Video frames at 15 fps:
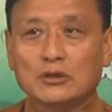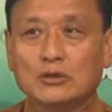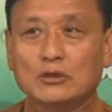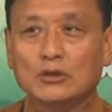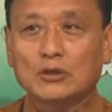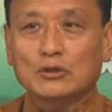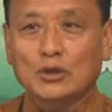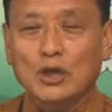
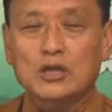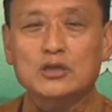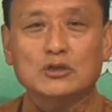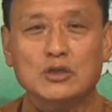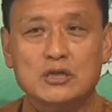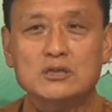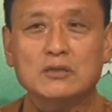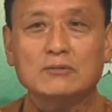the thought,
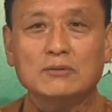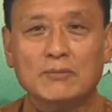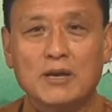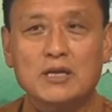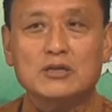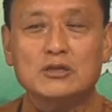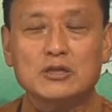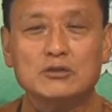concept,
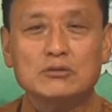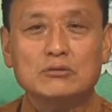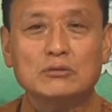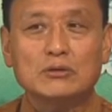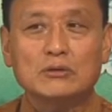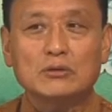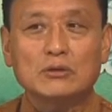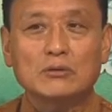imagination,
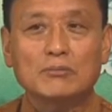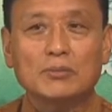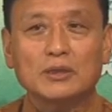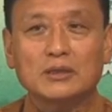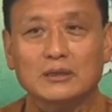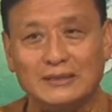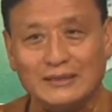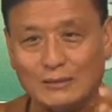
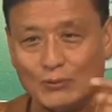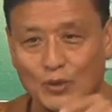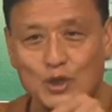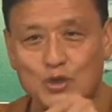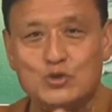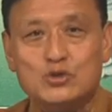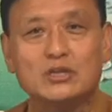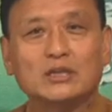but we're
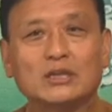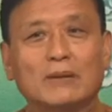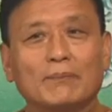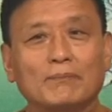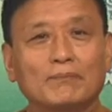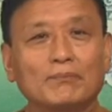using them.